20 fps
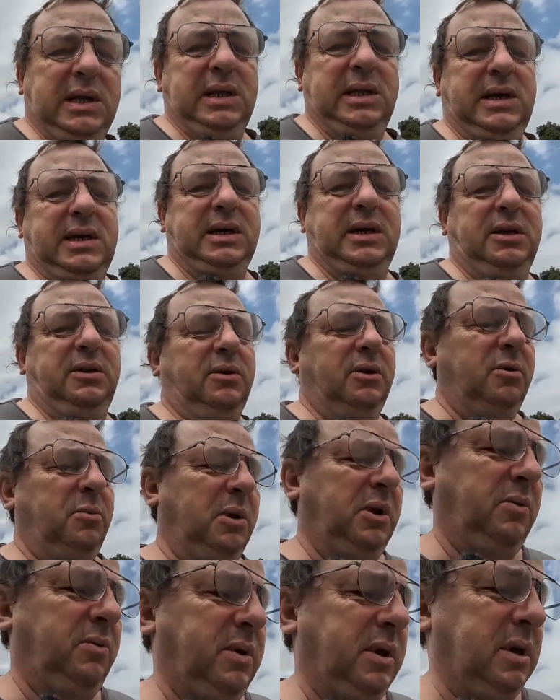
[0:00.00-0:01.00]
like a
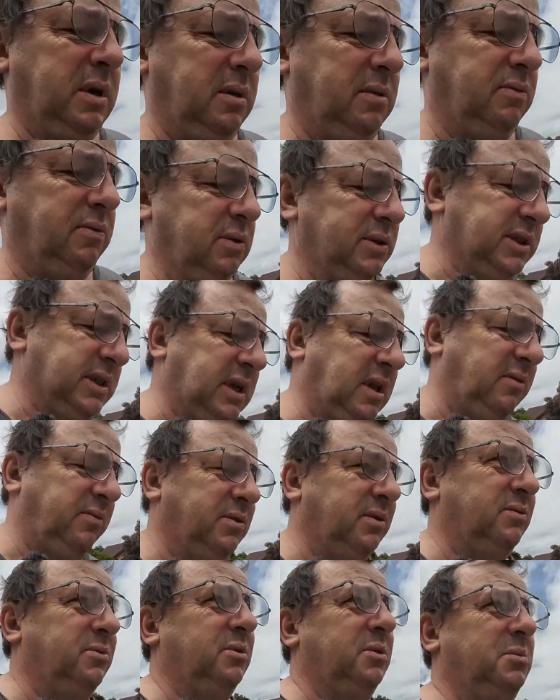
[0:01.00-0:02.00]
normal way for cell
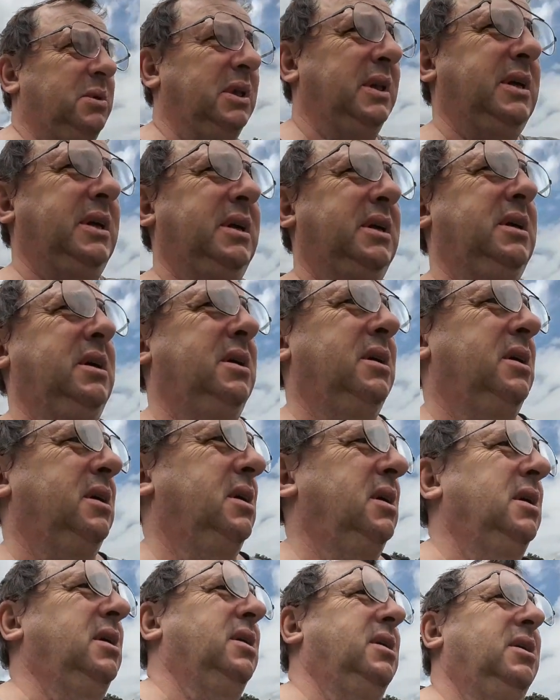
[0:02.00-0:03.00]
phone would be like
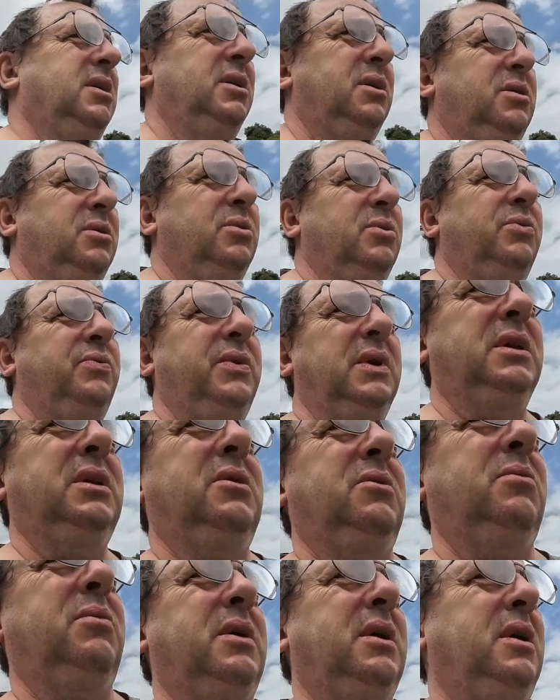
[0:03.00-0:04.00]
2 feet
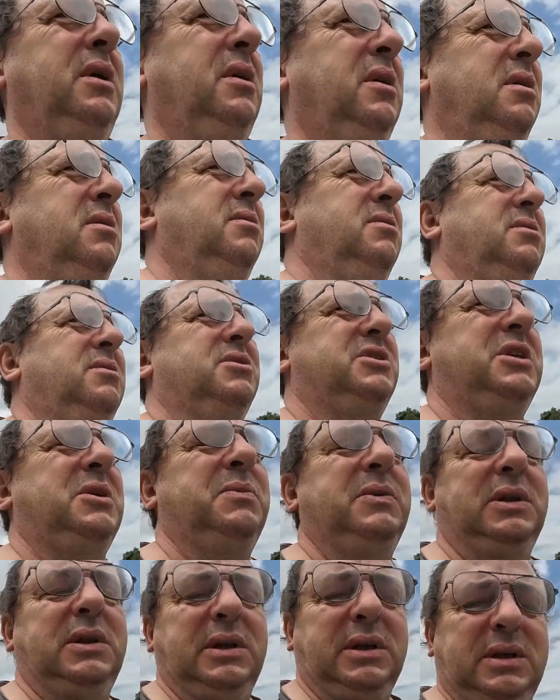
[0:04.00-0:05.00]
away or
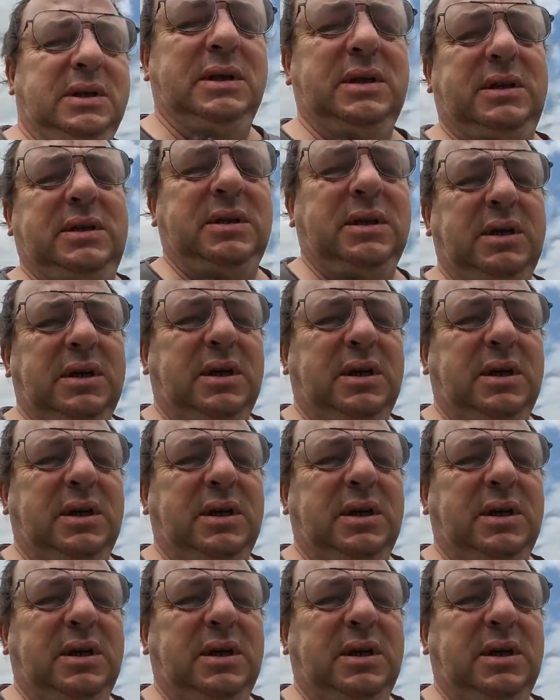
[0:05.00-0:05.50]
something like that,